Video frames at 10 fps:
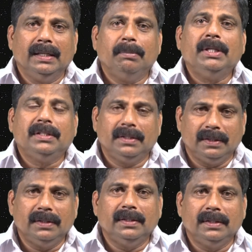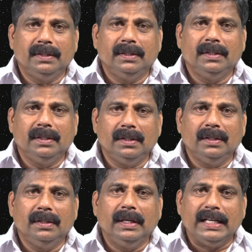But
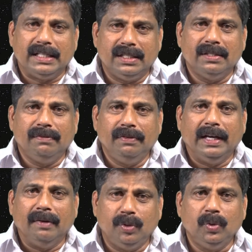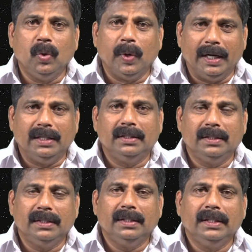as we have to go ahead
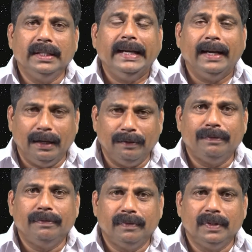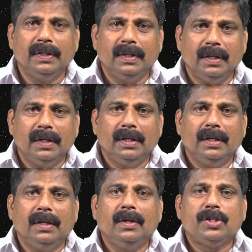in life
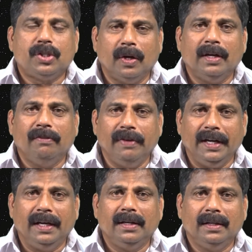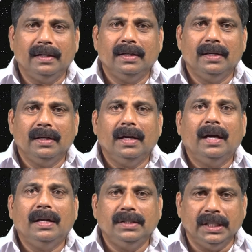on a stronger way,
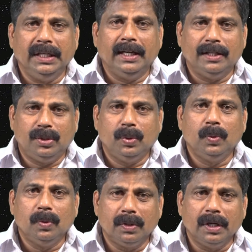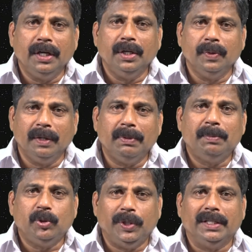and the journey has to continue and
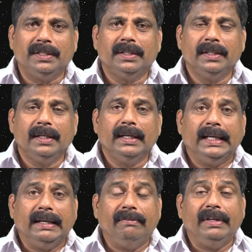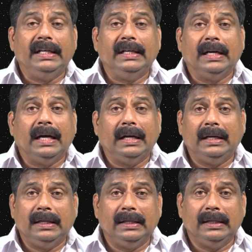perpetuate, we are
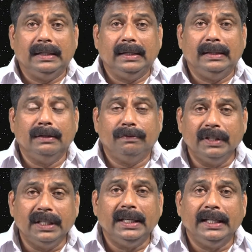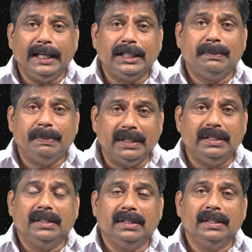definitely
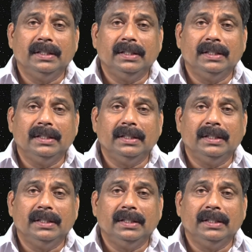expected